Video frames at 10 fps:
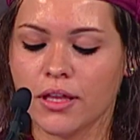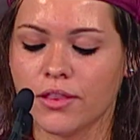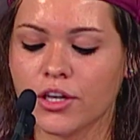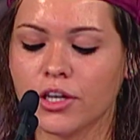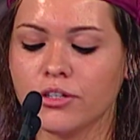
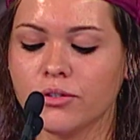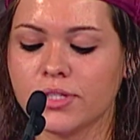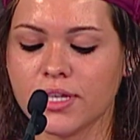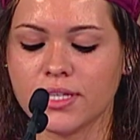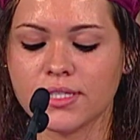The good
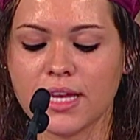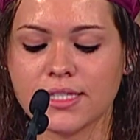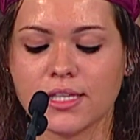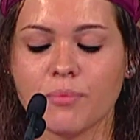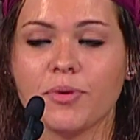news is that
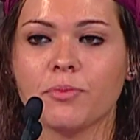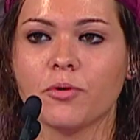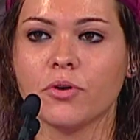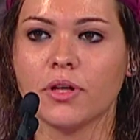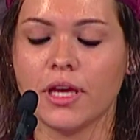some
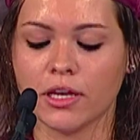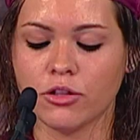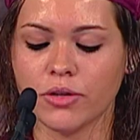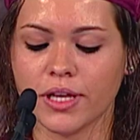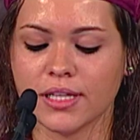people,
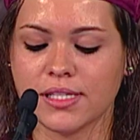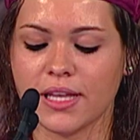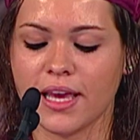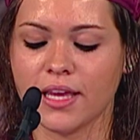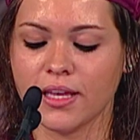including us
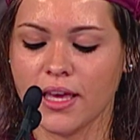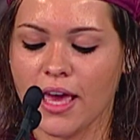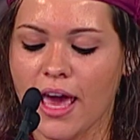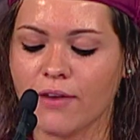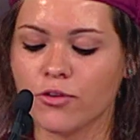today,
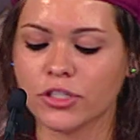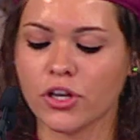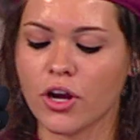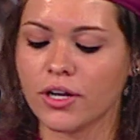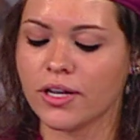have worked
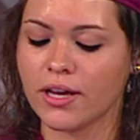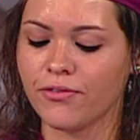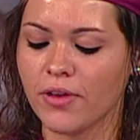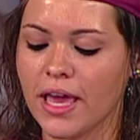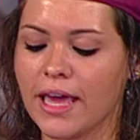hard
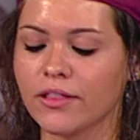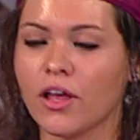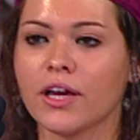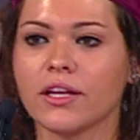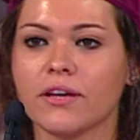enough and
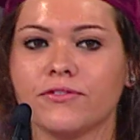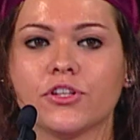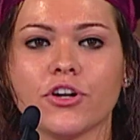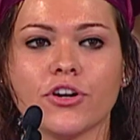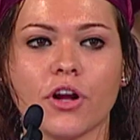long enough
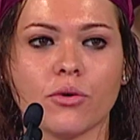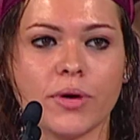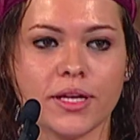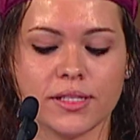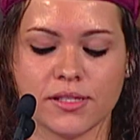to earn our
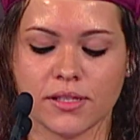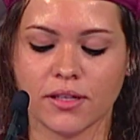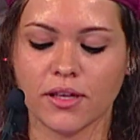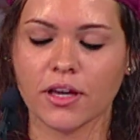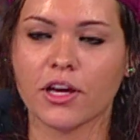wings.
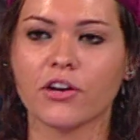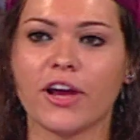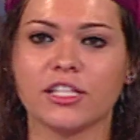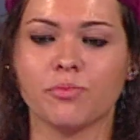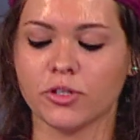
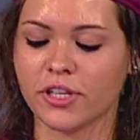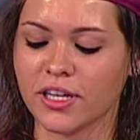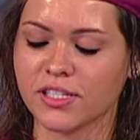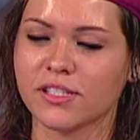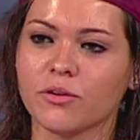Congrats,
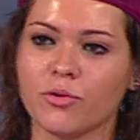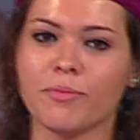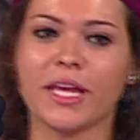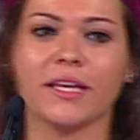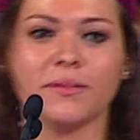Bulldogs. We
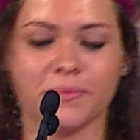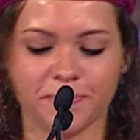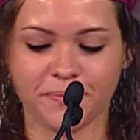made it.